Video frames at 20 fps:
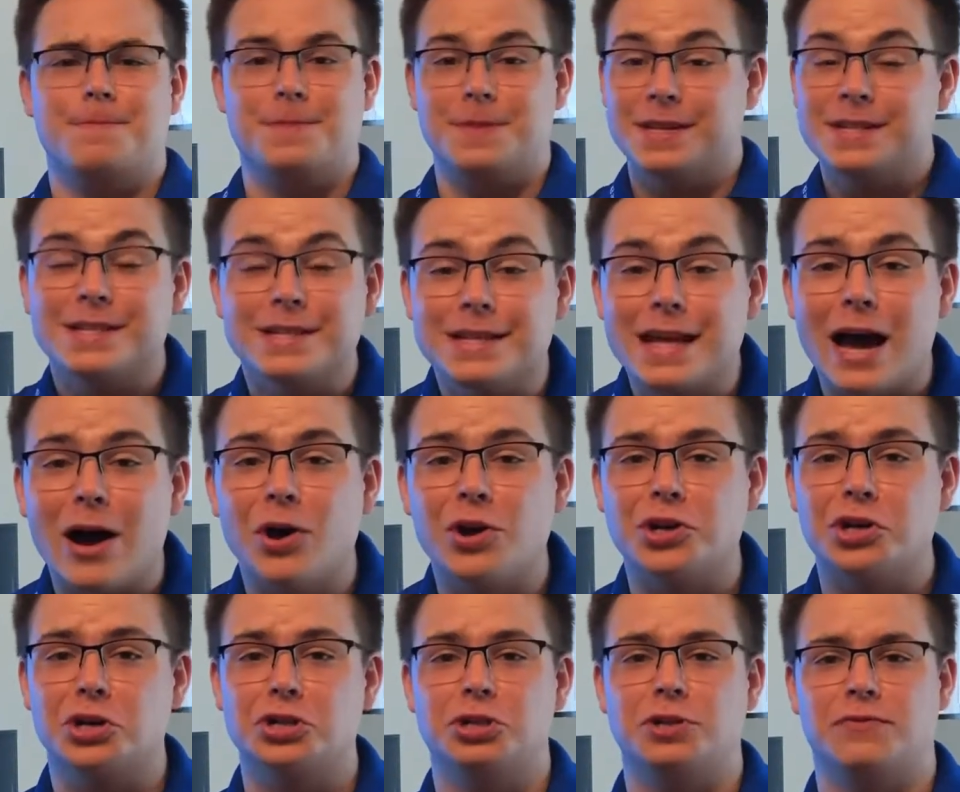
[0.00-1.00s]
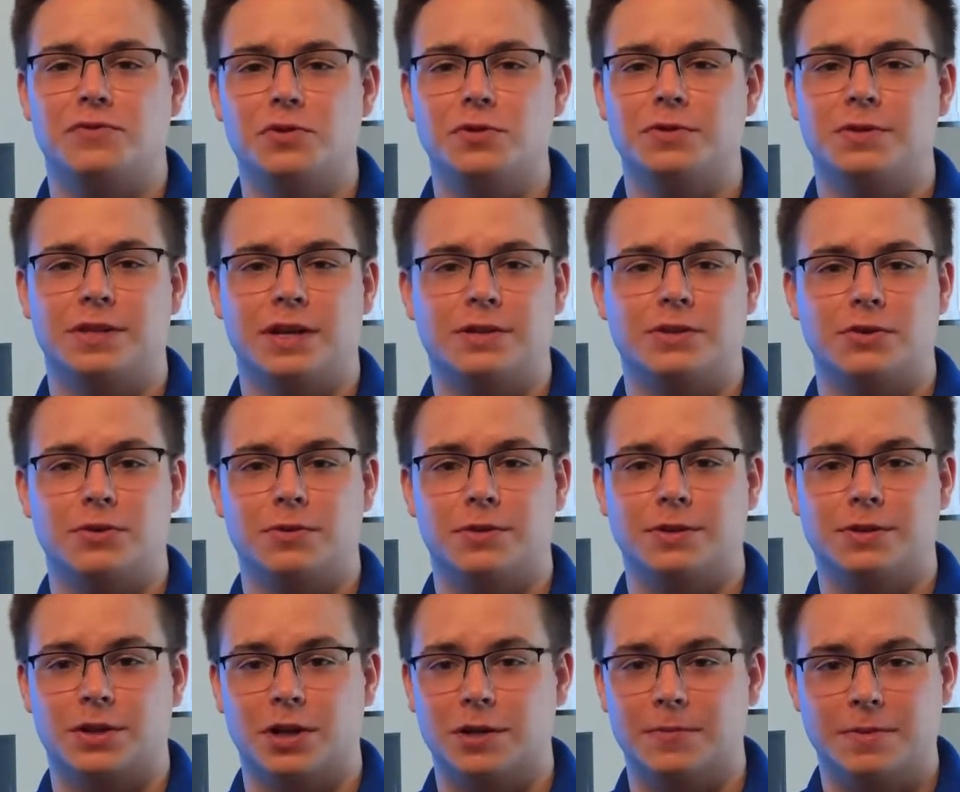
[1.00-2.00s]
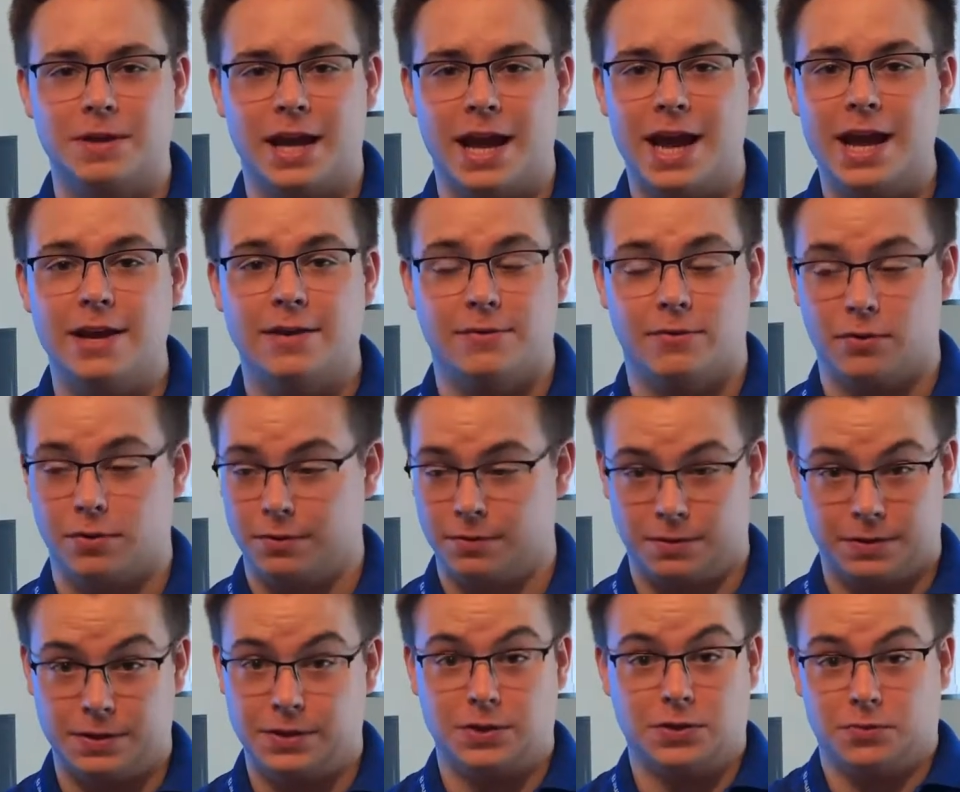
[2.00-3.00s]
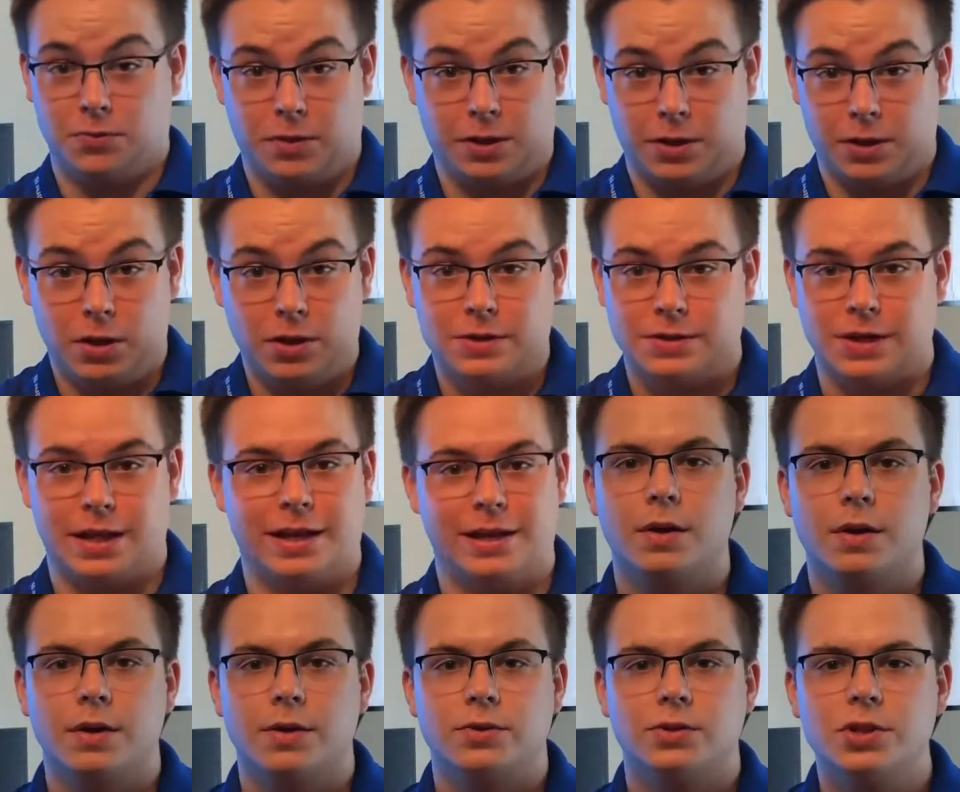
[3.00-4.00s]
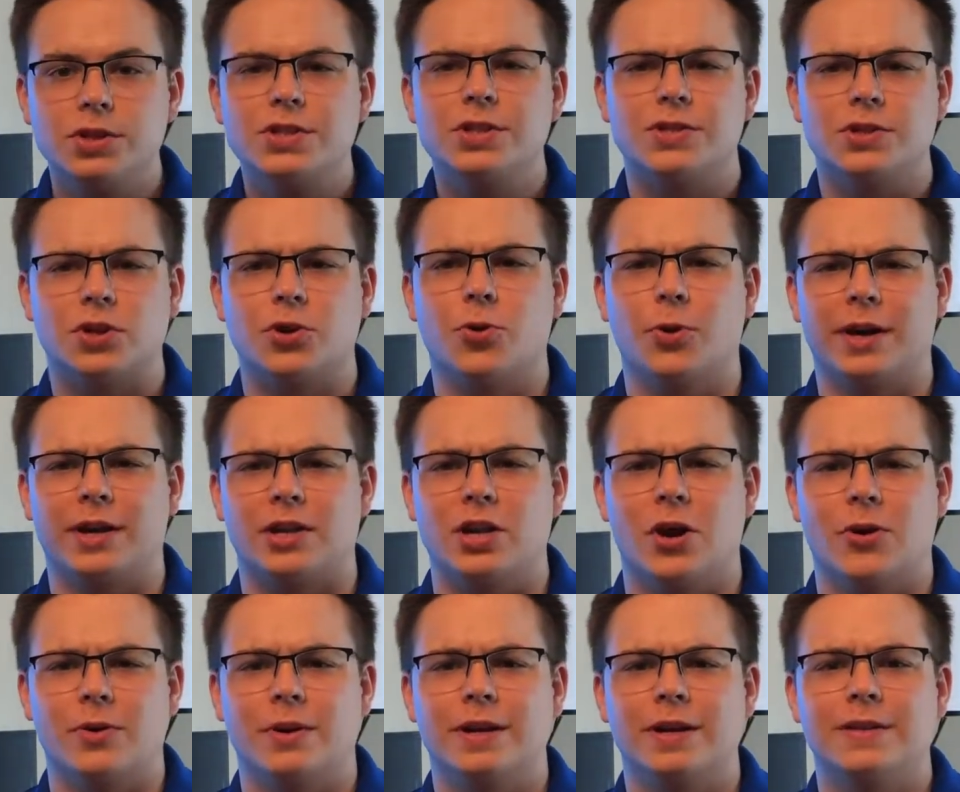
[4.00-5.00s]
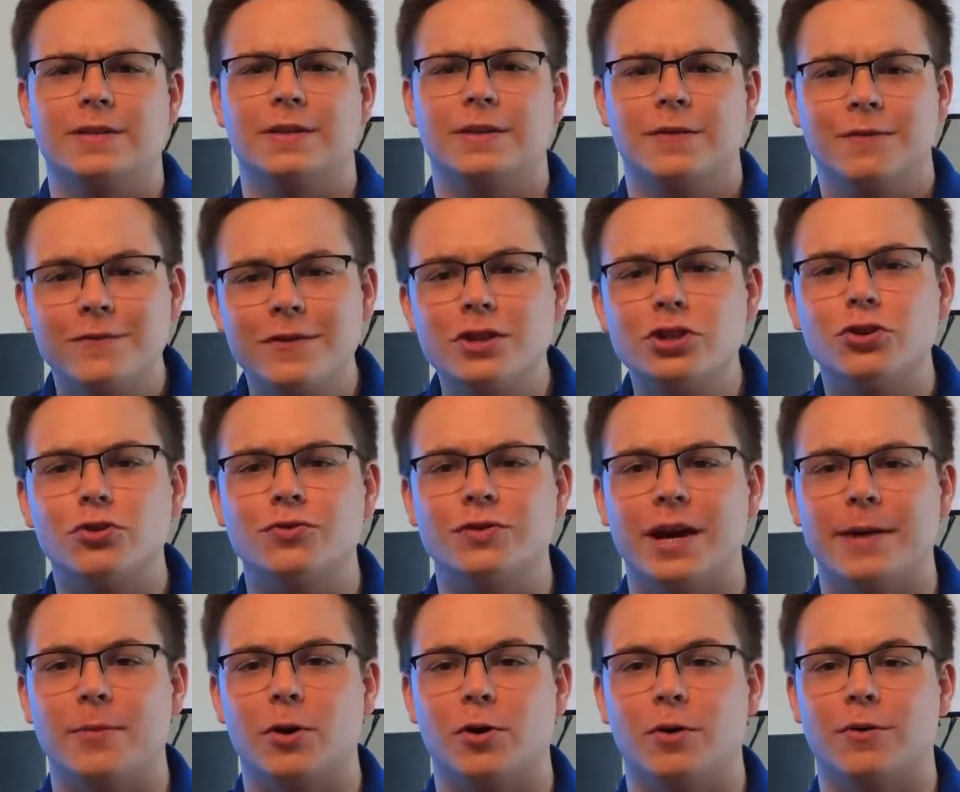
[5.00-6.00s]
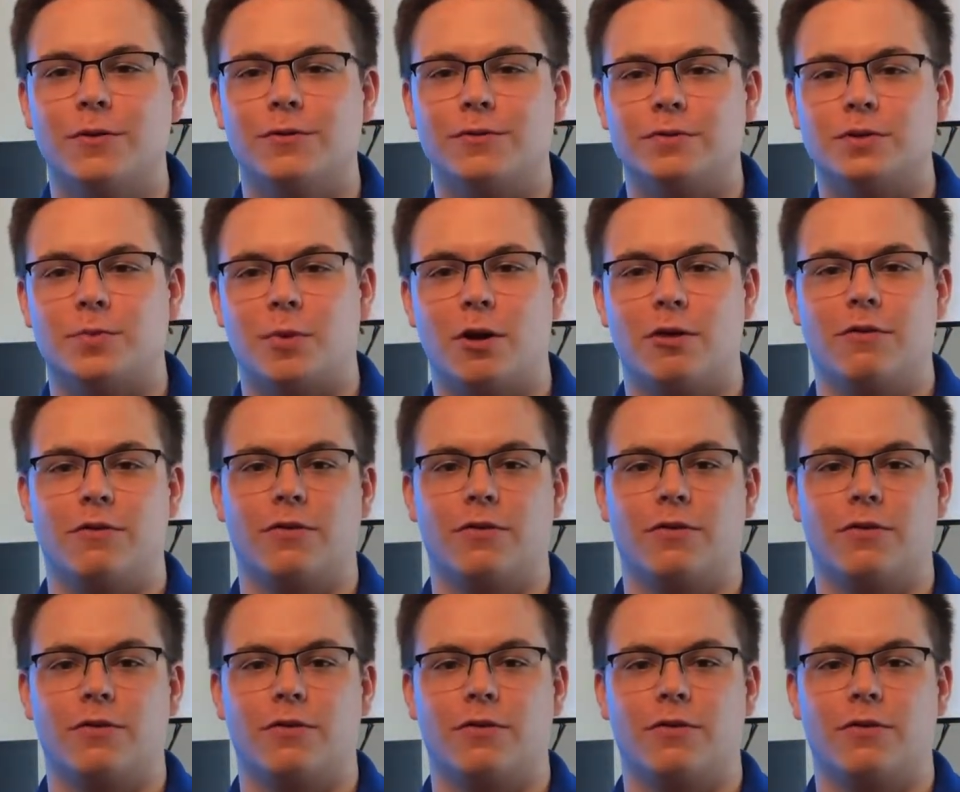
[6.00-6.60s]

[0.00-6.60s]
this is how a good diffuse sensor is going to behave, or this is what it looks like. Just as a quick note, in the official demo of Smart